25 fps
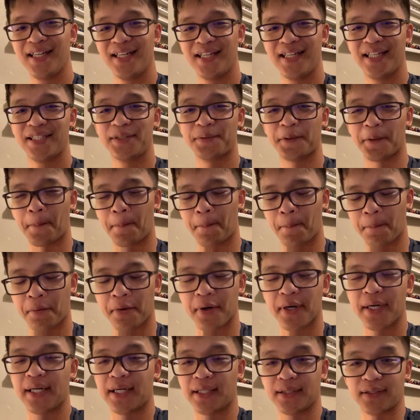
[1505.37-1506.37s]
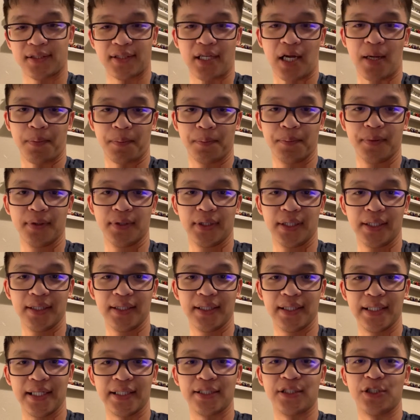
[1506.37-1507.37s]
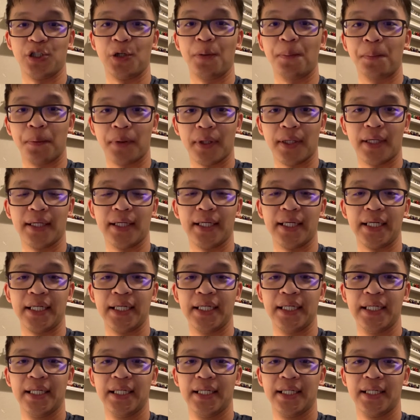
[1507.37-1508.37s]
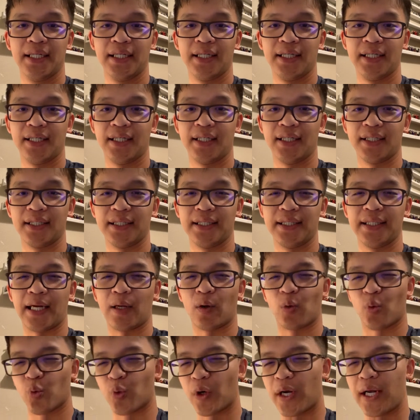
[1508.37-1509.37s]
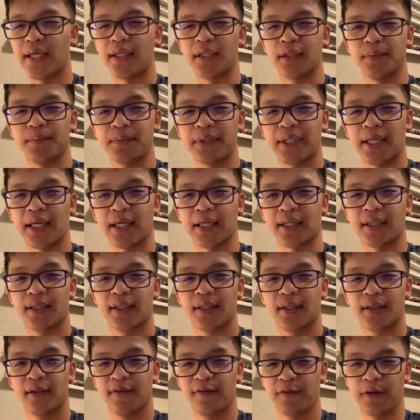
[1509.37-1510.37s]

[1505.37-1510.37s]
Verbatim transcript: is pretty unstoppable unless you play that random tech,